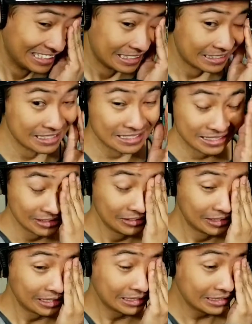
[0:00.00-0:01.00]
this dude?
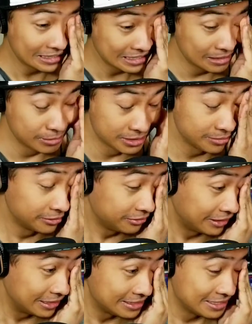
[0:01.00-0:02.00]
I think his name is
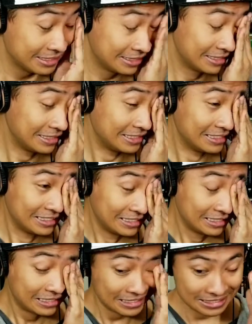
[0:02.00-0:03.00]
Mufasa.
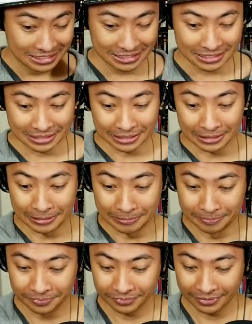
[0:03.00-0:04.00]
He's just
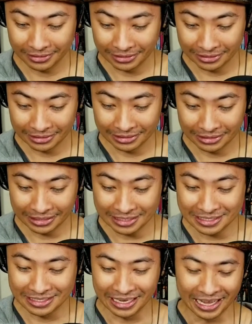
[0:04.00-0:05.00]
um, he's
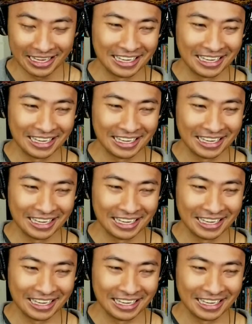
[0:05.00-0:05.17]
dead.